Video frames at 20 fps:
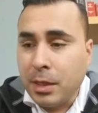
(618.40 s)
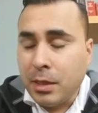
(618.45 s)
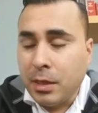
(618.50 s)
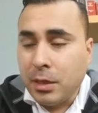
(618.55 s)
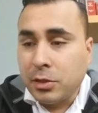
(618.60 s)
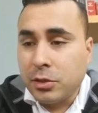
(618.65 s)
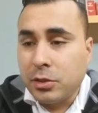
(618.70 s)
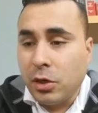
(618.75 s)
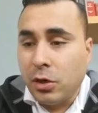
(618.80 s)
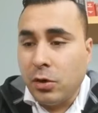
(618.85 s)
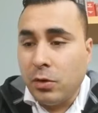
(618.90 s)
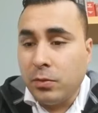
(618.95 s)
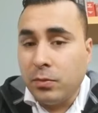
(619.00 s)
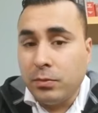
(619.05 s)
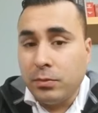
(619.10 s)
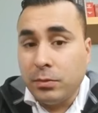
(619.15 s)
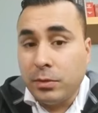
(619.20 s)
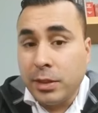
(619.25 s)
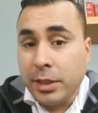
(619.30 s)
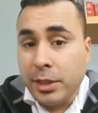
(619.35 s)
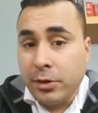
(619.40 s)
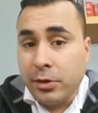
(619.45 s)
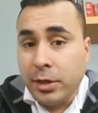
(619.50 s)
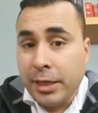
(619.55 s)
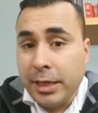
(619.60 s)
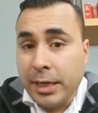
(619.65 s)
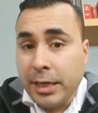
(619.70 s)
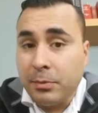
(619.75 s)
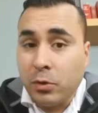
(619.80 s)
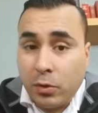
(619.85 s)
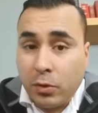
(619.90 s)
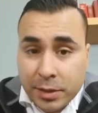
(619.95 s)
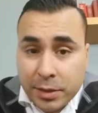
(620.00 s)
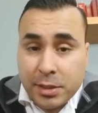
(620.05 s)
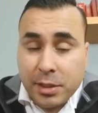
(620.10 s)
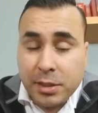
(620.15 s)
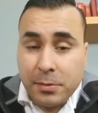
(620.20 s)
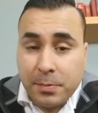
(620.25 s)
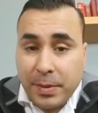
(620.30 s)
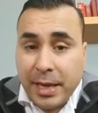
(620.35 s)
So literally, I'm going
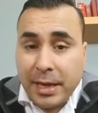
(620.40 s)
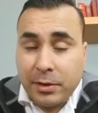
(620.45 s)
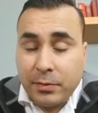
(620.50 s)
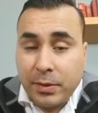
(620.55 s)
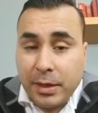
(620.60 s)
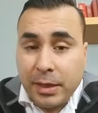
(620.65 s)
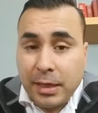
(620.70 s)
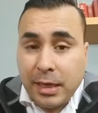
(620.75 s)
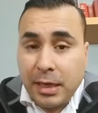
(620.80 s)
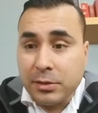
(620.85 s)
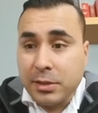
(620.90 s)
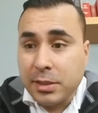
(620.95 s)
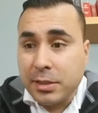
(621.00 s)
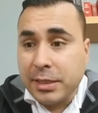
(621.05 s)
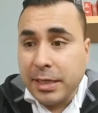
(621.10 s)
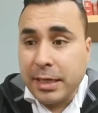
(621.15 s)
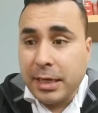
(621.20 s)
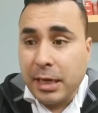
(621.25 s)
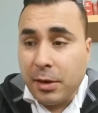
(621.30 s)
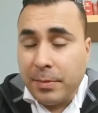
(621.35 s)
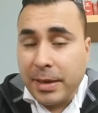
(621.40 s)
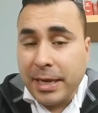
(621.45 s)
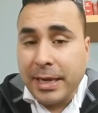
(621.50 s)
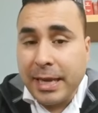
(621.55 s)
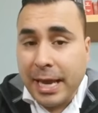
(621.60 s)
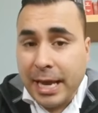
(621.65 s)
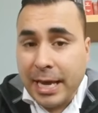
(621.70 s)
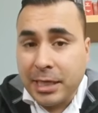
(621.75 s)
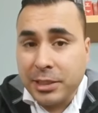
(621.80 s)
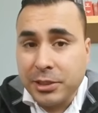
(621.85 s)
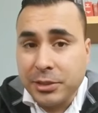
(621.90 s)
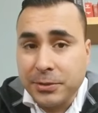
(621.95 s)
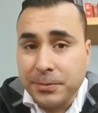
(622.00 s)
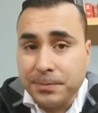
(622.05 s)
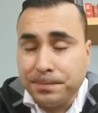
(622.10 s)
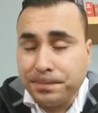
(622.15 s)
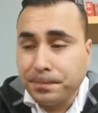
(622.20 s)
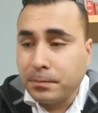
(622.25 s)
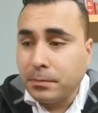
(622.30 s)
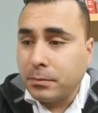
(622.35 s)
to the bank right now to take out my cash,
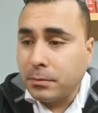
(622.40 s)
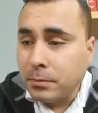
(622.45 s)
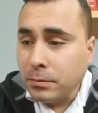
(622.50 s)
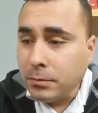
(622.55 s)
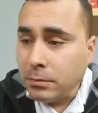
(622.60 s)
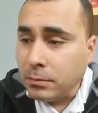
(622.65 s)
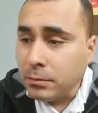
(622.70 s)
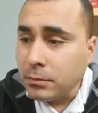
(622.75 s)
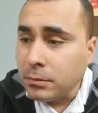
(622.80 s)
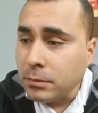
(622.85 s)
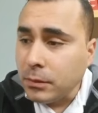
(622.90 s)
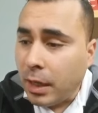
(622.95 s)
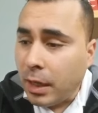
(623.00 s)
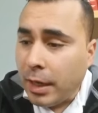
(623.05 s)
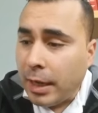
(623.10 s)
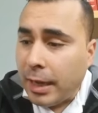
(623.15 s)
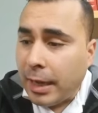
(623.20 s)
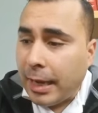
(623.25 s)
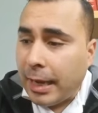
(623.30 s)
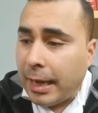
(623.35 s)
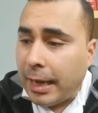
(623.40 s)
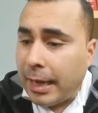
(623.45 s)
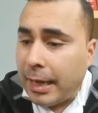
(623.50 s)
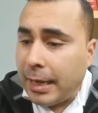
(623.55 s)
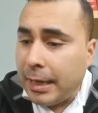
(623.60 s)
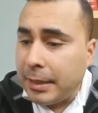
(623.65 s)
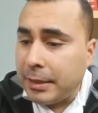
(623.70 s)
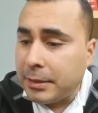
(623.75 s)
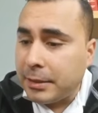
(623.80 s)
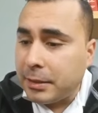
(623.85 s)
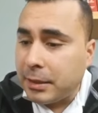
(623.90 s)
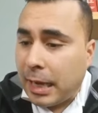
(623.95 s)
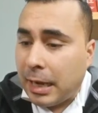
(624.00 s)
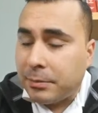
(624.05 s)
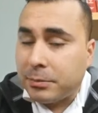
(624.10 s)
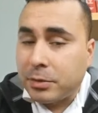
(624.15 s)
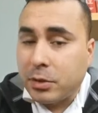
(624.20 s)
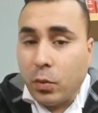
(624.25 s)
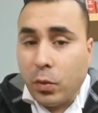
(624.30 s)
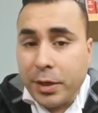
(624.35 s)
and
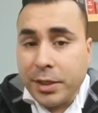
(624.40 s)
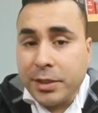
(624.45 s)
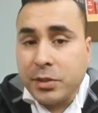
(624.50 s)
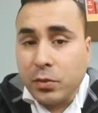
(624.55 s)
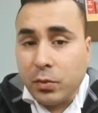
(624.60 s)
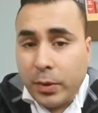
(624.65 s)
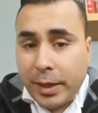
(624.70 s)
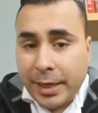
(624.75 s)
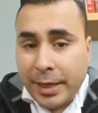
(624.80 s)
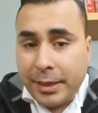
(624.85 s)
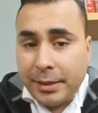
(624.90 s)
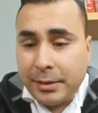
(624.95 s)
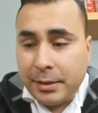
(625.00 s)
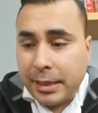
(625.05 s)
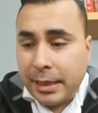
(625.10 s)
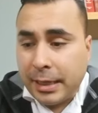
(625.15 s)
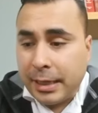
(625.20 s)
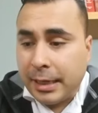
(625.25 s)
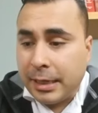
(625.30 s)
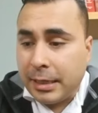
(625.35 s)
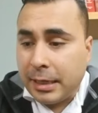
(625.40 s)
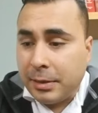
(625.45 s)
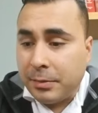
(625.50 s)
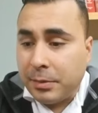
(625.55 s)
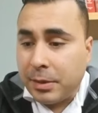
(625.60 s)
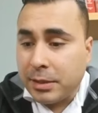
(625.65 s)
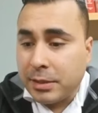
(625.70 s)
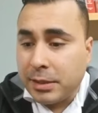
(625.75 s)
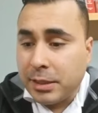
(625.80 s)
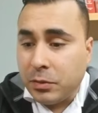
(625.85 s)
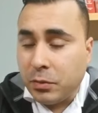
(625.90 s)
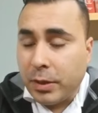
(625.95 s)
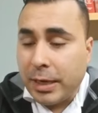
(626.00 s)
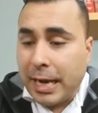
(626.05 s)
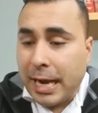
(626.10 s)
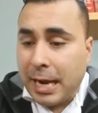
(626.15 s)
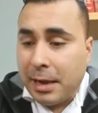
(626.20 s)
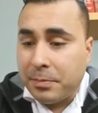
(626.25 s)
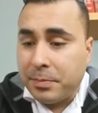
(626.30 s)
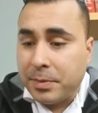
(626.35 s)
I'm going to wait, and I'm going to see what
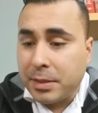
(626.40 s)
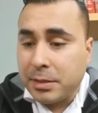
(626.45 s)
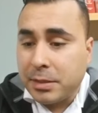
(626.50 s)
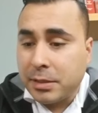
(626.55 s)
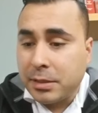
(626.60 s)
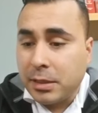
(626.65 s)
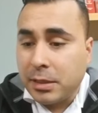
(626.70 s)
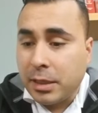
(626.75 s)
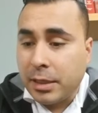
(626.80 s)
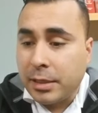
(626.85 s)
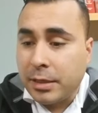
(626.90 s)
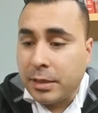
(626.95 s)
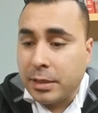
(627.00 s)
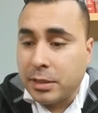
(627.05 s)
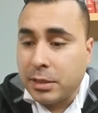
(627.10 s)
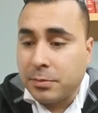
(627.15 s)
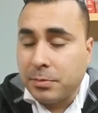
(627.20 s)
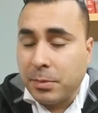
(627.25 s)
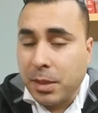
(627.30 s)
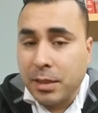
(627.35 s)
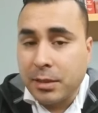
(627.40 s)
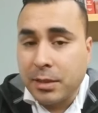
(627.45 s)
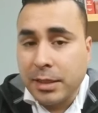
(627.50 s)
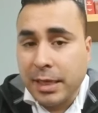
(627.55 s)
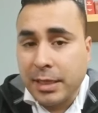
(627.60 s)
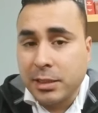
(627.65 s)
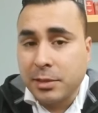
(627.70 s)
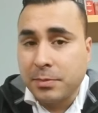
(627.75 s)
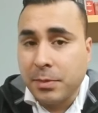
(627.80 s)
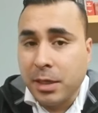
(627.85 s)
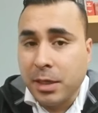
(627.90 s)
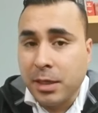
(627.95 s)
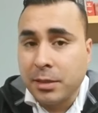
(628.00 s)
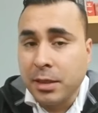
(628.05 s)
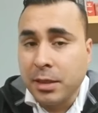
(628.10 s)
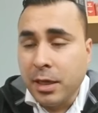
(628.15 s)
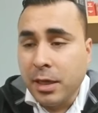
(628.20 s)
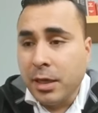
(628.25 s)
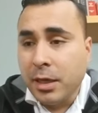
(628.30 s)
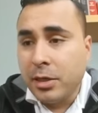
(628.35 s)
happens in this month, next month.
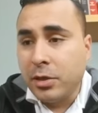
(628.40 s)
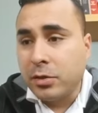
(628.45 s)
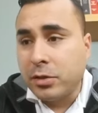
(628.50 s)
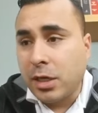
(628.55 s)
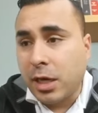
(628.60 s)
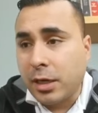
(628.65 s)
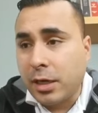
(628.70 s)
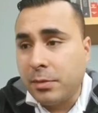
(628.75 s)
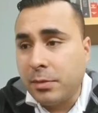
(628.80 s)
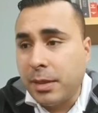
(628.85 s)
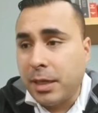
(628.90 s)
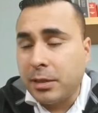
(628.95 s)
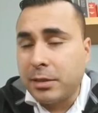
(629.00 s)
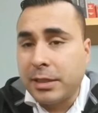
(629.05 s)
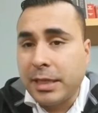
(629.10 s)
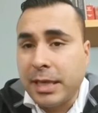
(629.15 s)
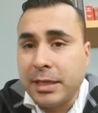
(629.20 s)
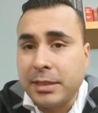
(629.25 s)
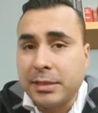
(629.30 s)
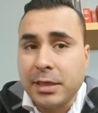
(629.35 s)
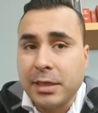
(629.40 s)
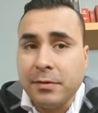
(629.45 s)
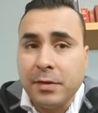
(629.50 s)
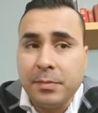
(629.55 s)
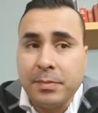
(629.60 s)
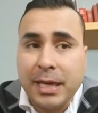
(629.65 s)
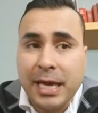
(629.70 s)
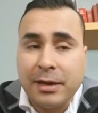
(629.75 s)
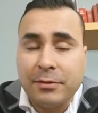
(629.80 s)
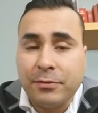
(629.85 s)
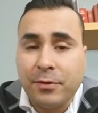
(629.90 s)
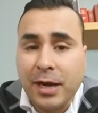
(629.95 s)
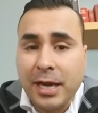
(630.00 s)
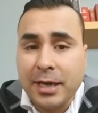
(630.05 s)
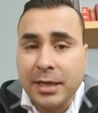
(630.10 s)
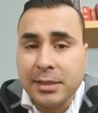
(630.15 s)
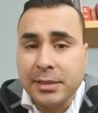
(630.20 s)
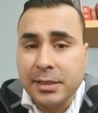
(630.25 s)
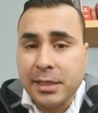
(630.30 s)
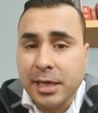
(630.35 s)
You're talking about Thanksgiving, Black
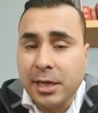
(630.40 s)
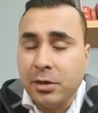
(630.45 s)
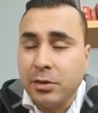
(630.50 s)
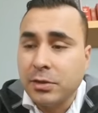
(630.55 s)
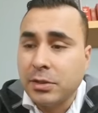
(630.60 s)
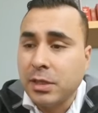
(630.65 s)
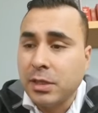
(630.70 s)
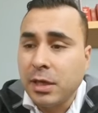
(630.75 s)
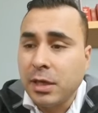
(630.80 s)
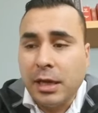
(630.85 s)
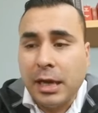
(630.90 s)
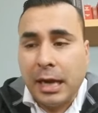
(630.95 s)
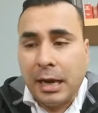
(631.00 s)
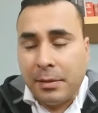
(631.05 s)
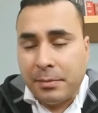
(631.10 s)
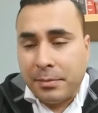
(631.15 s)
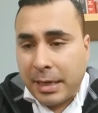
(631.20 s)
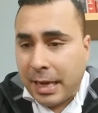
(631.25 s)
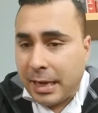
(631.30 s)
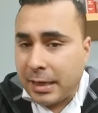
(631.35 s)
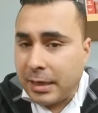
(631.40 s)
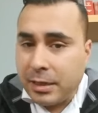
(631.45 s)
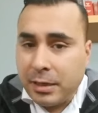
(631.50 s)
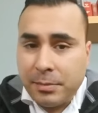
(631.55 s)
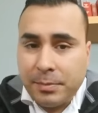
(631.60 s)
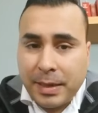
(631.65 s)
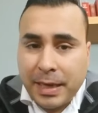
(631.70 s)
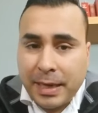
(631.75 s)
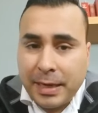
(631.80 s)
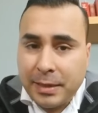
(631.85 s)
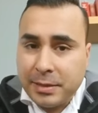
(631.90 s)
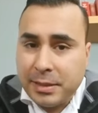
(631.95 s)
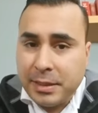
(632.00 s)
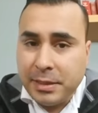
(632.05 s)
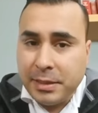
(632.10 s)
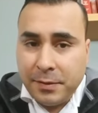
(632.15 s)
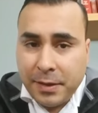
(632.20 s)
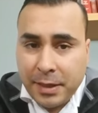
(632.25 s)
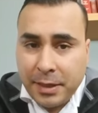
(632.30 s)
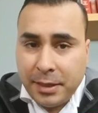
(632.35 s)
Friday sales. I'm not going to buy a
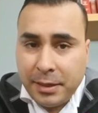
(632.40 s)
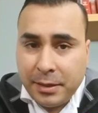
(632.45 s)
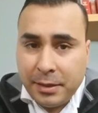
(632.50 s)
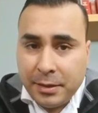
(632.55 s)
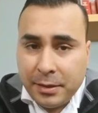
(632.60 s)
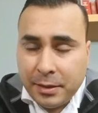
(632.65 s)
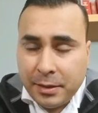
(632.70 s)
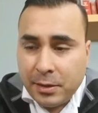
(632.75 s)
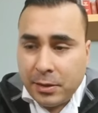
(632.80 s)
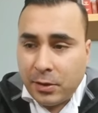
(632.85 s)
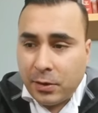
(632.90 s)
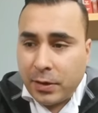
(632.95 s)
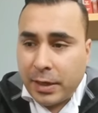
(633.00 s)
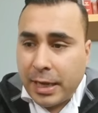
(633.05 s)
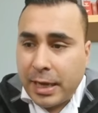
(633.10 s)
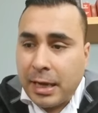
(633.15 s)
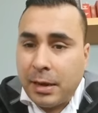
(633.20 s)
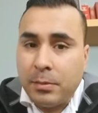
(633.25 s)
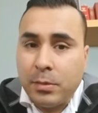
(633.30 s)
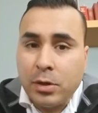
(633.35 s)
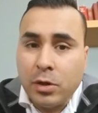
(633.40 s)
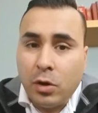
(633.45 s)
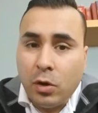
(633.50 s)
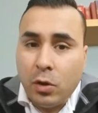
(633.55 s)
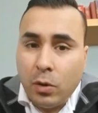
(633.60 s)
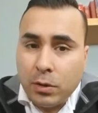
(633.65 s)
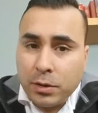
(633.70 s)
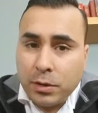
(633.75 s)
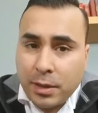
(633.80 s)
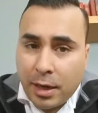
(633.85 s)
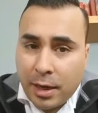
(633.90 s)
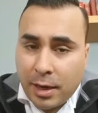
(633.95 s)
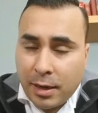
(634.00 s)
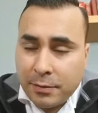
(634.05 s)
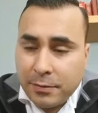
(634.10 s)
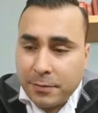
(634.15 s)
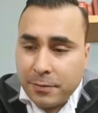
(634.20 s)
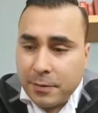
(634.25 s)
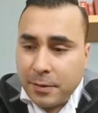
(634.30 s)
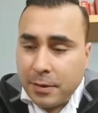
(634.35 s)
TV. Okay, I'm going to hold
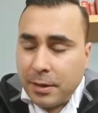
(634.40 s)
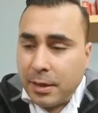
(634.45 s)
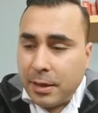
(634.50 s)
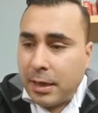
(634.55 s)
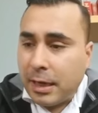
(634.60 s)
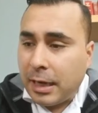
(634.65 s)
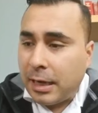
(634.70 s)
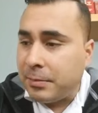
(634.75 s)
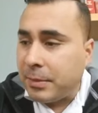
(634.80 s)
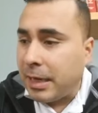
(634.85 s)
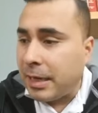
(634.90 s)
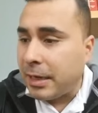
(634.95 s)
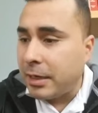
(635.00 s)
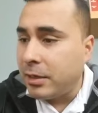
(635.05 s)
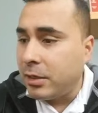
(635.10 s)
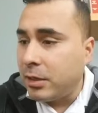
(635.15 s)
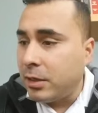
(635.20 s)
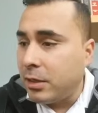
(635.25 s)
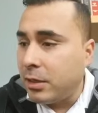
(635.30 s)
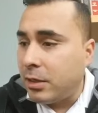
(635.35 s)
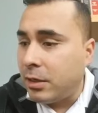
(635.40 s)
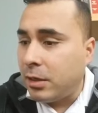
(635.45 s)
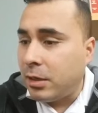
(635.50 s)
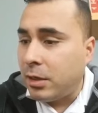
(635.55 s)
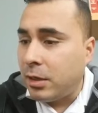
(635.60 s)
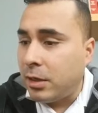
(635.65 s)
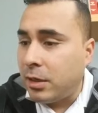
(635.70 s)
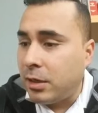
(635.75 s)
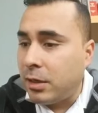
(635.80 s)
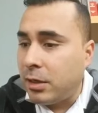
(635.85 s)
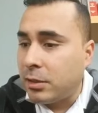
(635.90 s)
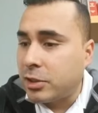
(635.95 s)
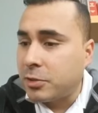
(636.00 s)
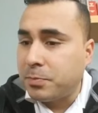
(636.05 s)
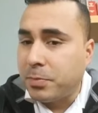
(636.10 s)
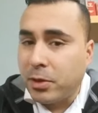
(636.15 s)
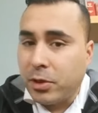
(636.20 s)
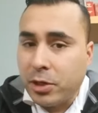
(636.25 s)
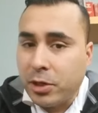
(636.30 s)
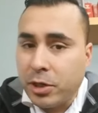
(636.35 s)
off. I'm not going to
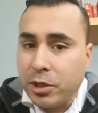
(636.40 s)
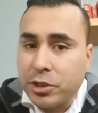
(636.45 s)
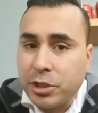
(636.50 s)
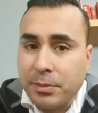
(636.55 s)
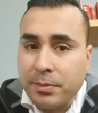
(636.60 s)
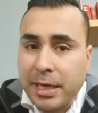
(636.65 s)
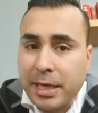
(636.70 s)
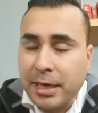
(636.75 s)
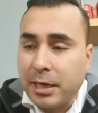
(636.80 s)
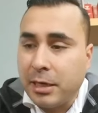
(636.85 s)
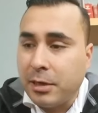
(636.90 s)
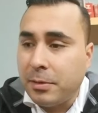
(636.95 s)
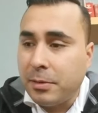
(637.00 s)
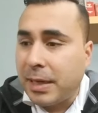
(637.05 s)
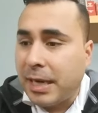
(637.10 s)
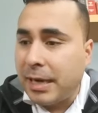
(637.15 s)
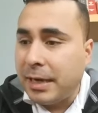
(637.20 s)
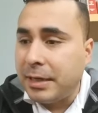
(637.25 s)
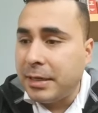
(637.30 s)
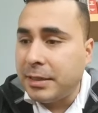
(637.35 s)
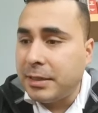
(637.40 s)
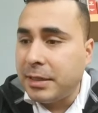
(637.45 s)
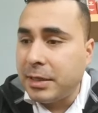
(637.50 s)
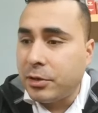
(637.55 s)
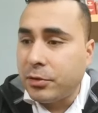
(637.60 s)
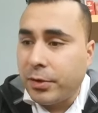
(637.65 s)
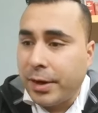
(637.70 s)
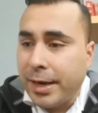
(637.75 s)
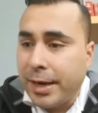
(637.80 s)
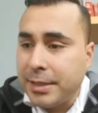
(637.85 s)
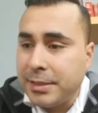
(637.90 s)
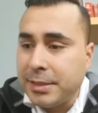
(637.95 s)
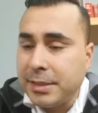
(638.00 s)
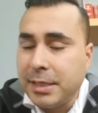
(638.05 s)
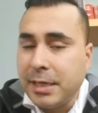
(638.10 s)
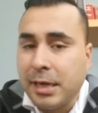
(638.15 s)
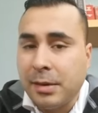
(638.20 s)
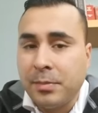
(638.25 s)
splurge. I'm not going to buy anything crazy.